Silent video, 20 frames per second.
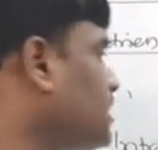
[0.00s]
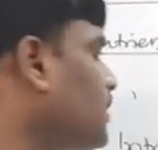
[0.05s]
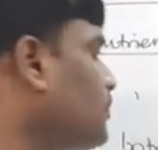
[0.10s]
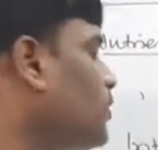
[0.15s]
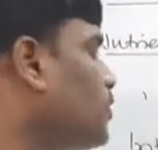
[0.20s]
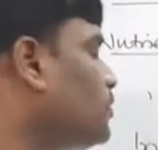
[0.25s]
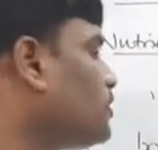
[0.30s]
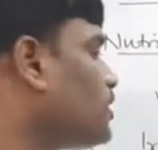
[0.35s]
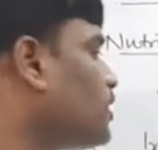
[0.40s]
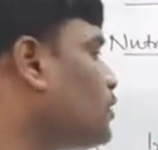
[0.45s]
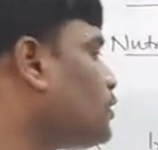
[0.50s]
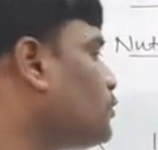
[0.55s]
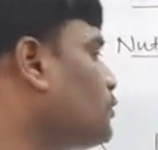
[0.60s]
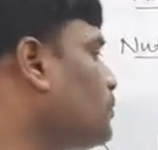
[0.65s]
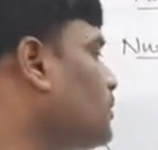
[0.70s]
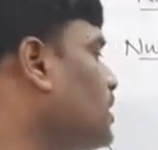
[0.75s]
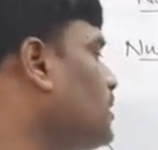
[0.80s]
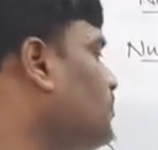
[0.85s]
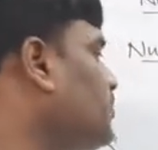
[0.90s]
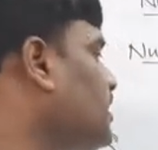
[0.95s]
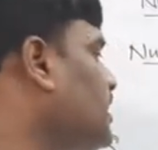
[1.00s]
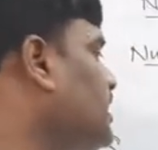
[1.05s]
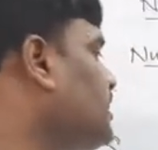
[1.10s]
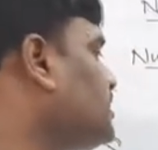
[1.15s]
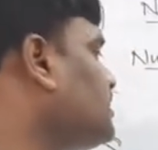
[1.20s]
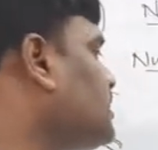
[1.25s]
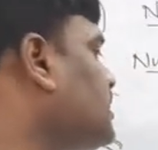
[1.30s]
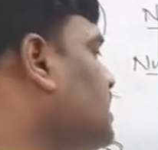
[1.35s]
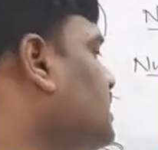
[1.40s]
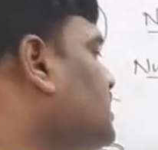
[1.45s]
about the human
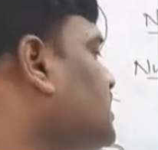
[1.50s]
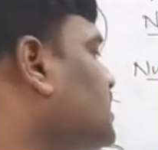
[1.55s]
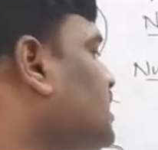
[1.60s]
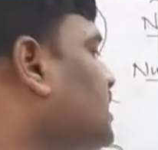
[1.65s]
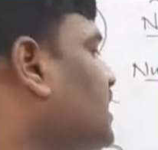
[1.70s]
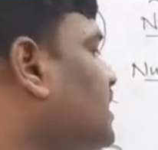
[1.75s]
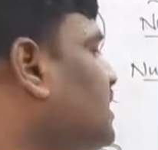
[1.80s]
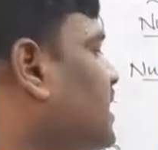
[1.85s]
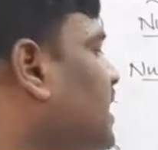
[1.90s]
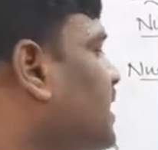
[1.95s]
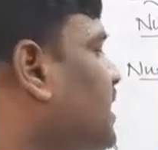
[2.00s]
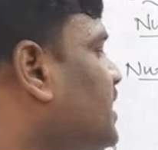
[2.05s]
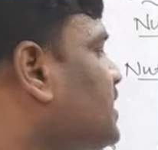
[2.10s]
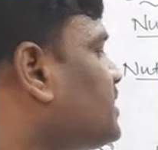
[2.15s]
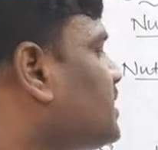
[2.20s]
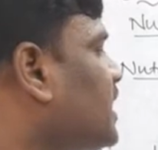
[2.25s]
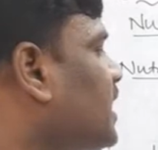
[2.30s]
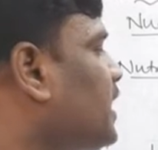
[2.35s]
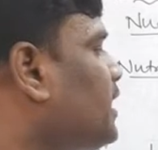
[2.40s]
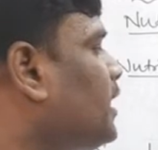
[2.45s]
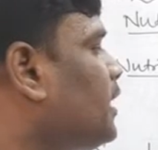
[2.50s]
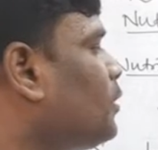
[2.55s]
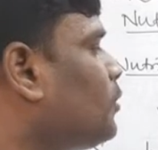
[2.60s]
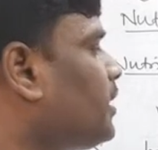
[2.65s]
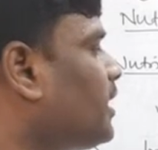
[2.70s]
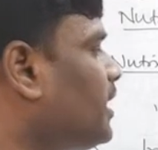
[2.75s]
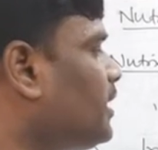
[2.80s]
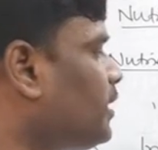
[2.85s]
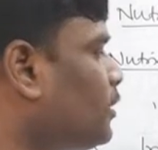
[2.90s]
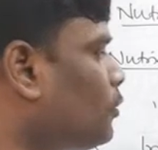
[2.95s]
beings teeth, children, that is
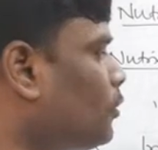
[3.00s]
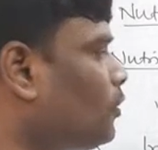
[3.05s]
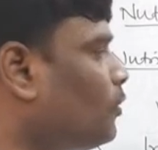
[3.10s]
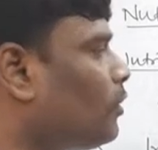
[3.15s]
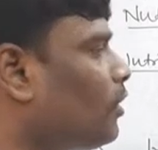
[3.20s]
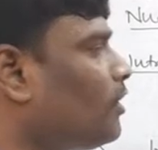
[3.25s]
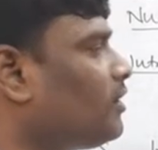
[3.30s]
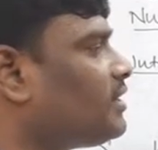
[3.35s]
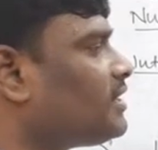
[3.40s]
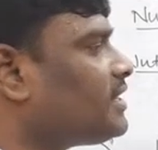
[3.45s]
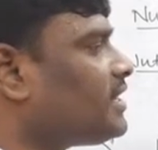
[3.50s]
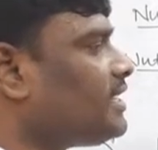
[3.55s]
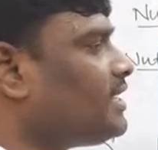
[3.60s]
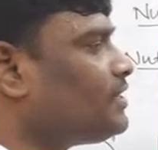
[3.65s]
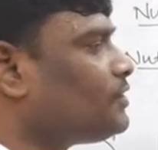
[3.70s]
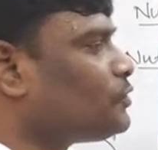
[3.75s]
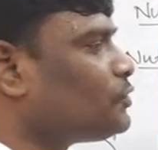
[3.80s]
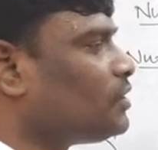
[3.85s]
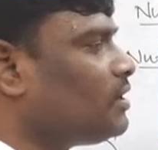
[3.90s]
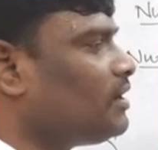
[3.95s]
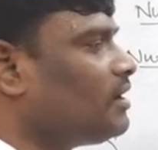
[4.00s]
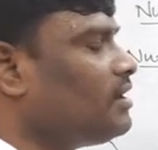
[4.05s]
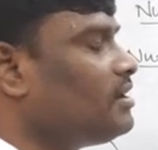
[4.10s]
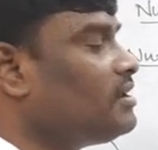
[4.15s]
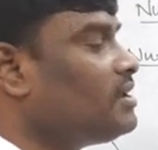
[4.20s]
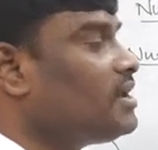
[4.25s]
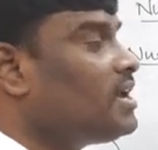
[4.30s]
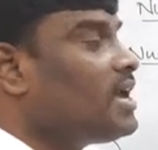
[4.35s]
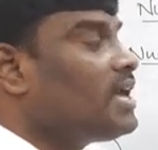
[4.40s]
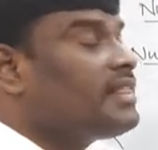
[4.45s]
heterodont teeth, children,
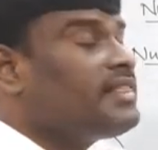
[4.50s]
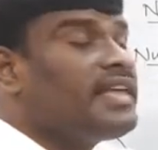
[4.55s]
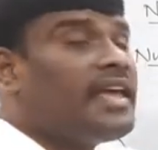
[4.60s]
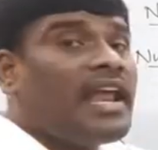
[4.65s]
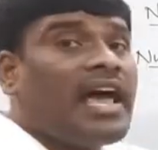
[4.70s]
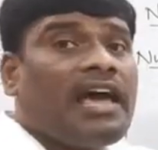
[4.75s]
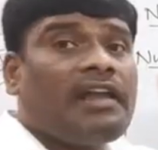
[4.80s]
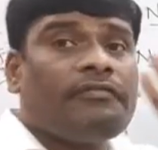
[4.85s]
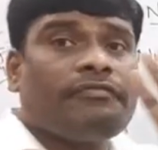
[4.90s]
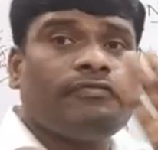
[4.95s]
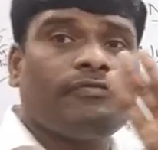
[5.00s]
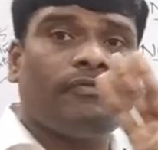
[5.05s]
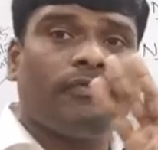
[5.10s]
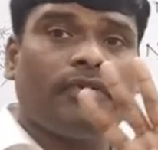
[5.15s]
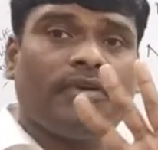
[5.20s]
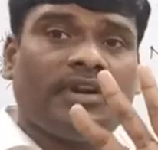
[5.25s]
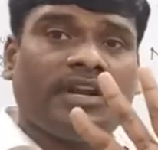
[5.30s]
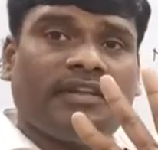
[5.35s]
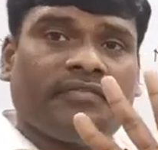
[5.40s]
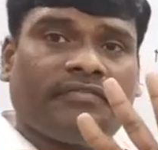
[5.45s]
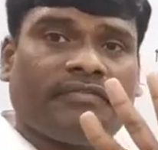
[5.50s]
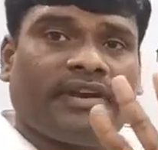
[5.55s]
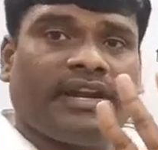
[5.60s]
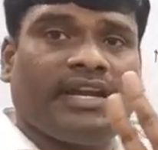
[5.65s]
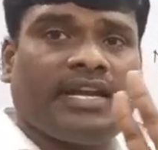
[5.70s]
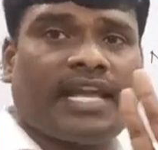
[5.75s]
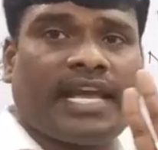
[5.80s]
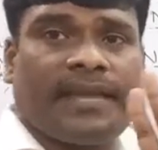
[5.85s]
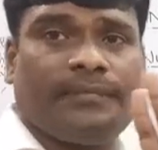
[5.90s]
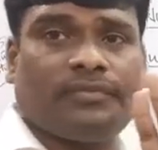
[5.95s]
there are 4
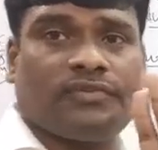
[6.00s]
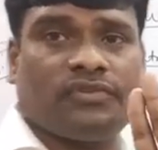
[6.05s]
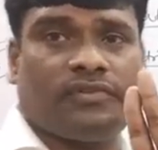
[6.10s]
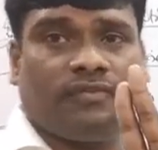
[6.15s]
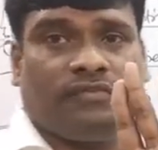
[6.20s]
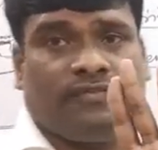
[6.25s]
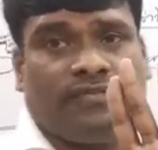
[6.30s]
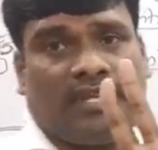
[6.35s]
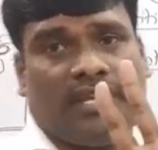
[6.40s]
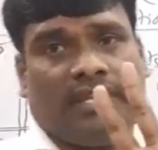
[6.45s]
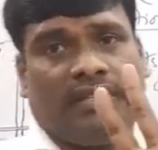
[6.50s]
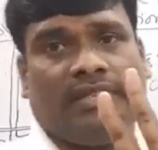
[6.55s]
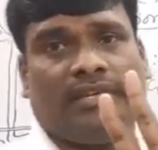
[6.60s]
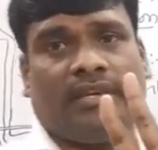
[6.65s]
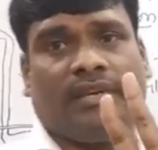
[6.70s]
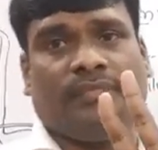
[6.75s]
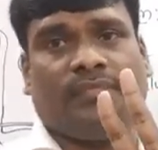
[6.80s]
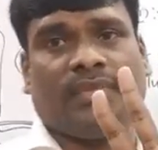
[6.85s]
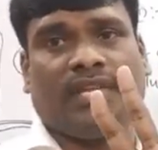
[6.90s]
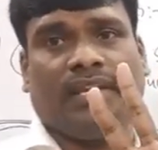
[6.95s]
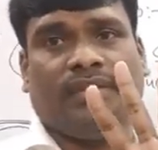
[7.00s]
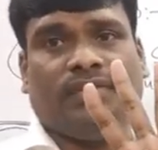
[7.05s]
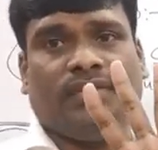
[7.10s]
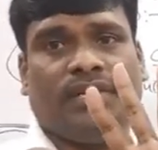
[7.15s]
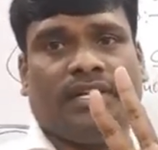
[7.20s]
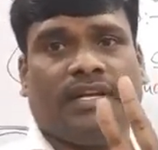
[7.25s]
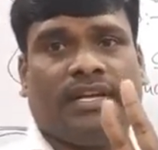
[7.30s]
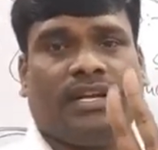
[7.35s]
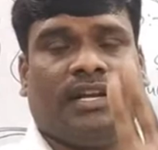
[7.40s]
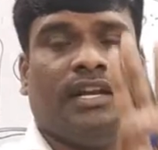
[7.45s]
different types of teeth,
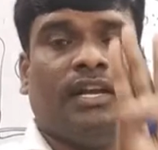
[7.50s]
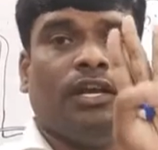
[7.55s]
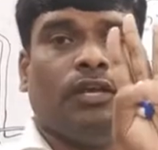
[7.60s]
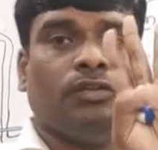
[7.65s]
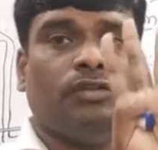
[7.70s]
isn't it?